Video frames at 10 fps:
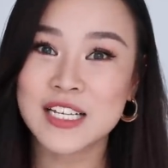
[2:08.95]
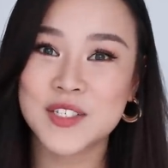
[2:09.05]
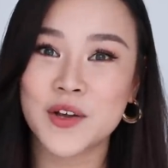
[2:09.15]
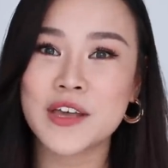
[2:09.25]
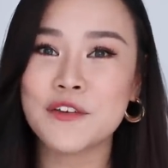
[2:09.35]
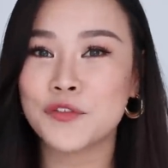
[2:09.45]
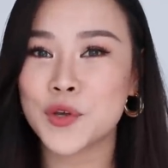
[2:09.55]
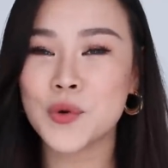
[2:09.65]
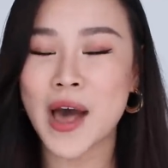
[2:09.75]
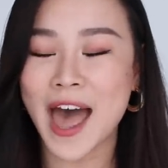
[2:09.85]
So if
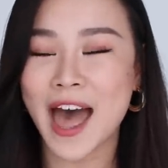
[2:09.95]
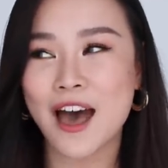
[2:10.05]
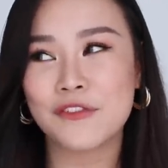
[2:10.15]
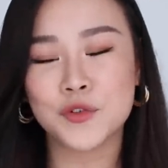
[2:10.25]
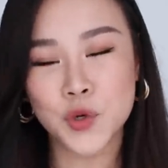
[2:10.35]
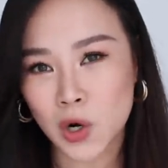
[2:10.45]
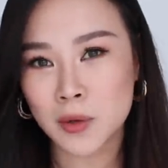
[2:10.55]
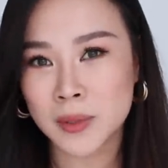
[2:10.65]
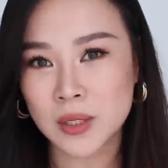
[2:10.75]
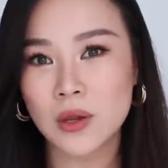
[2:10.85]
you have
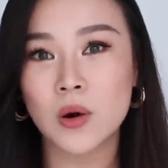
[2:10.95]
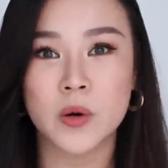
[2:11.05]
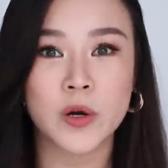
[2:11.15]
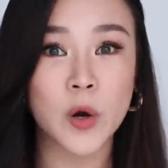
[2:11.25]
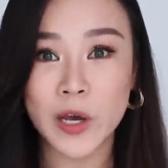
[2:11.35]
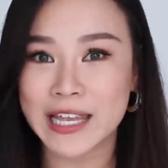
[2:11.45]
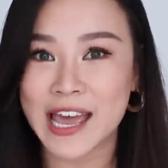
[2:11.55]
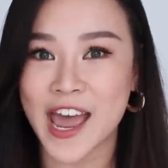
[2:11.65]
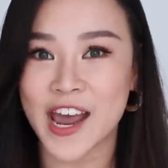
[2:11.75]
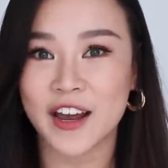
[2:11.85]
normal or oily
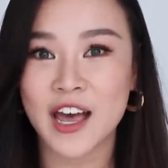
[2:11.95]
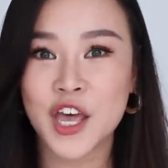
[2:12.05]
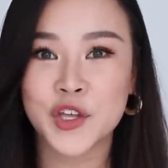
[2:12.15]
hair,